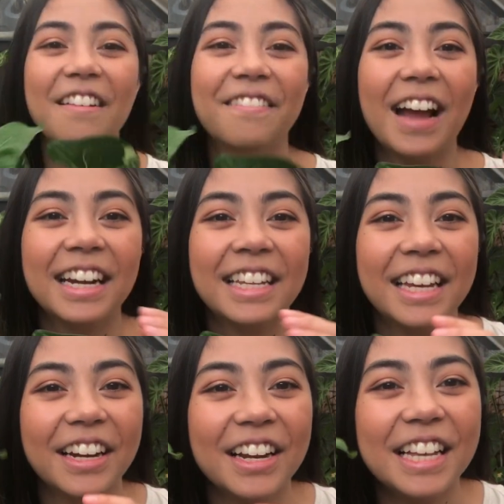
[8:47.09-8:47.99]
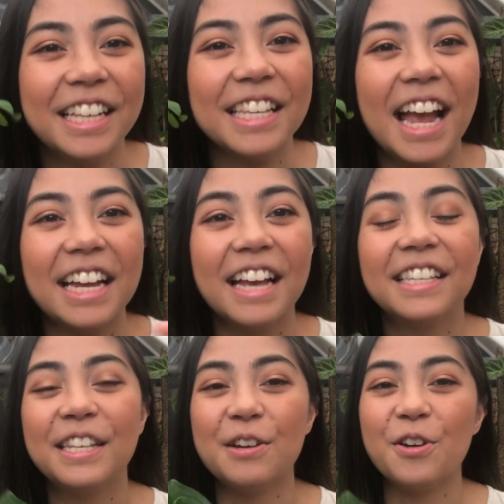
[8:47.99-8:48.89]
Right here is a
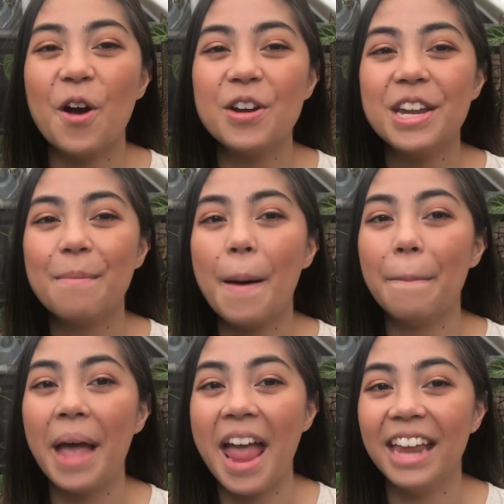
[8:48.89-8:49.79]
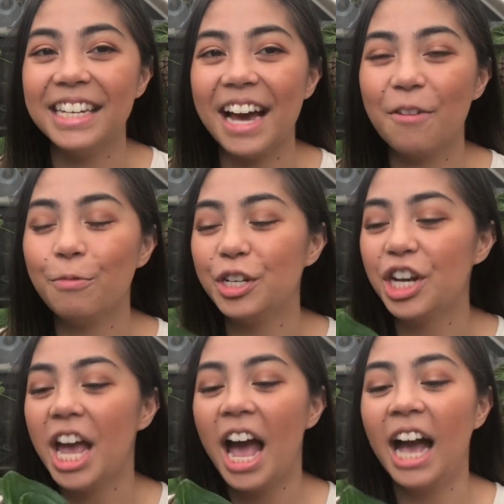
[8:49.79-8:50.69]
Syngonium Panda, which
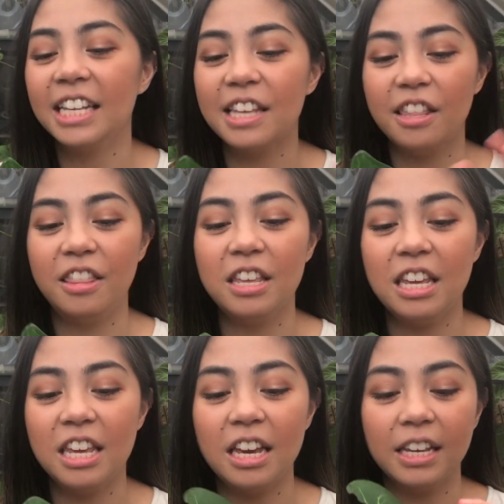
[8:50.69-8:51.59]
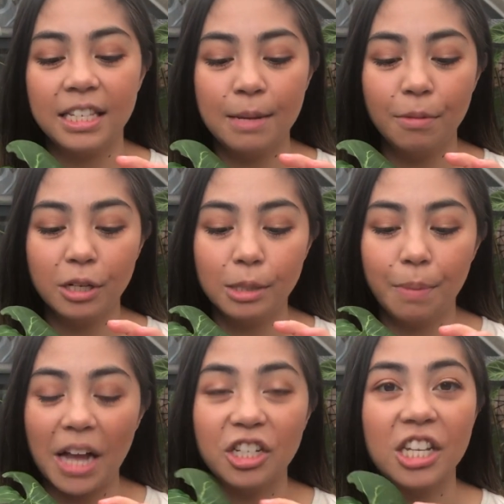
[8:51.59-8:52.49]
has the similar
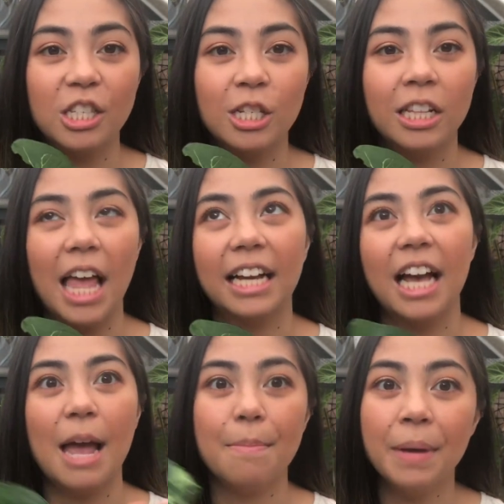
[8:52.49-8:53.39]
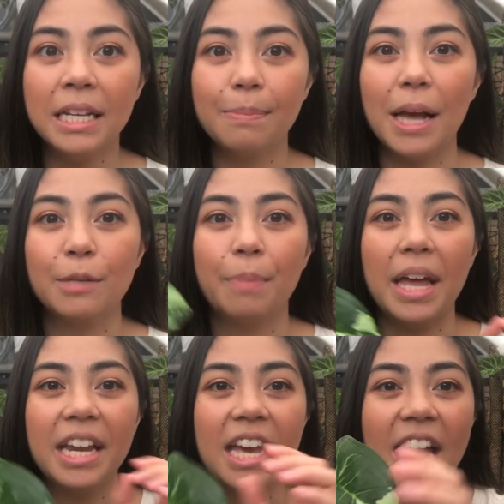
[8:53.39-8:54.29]
splashes to like a pink splash,
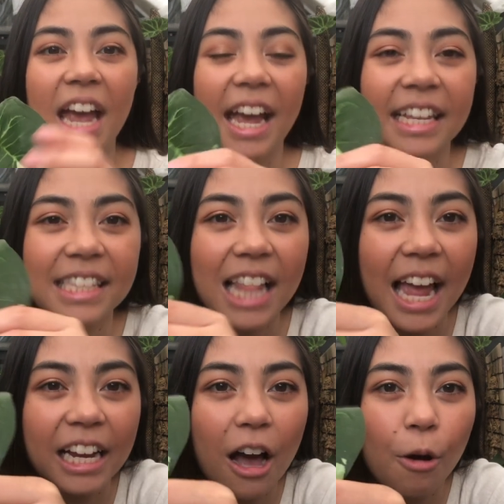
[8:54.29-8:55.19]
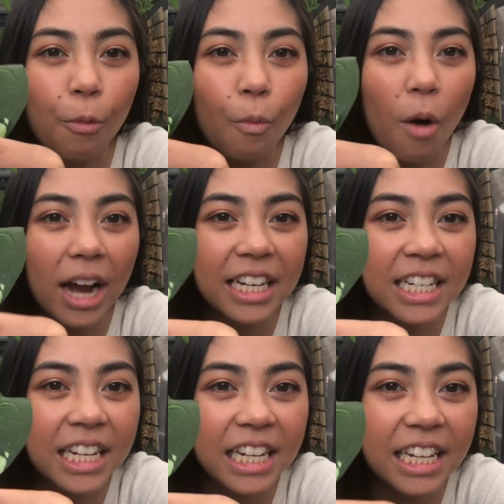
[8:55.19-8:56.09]
but it's like a
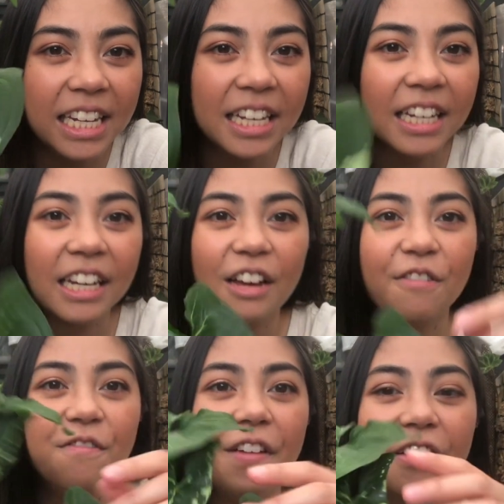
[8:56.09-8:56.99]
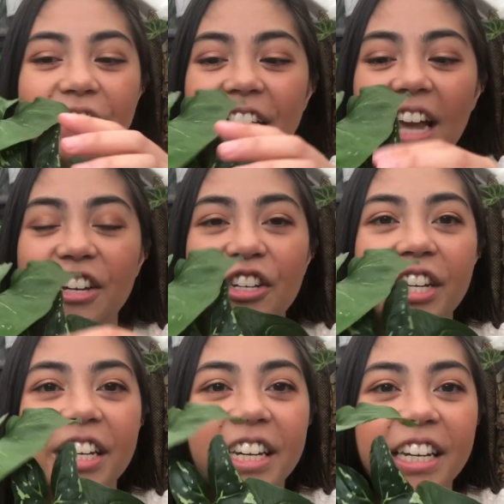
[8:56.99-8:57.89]
whitey
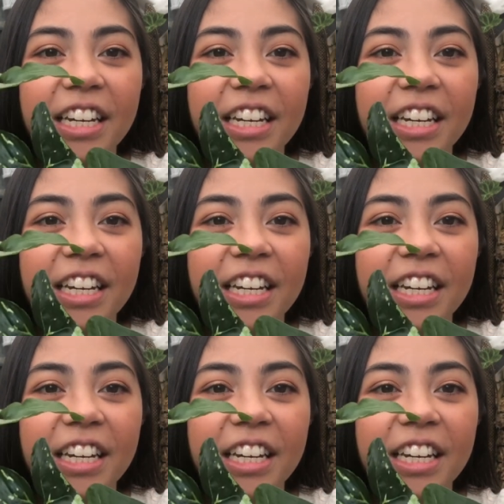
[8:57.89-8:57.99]
variegation.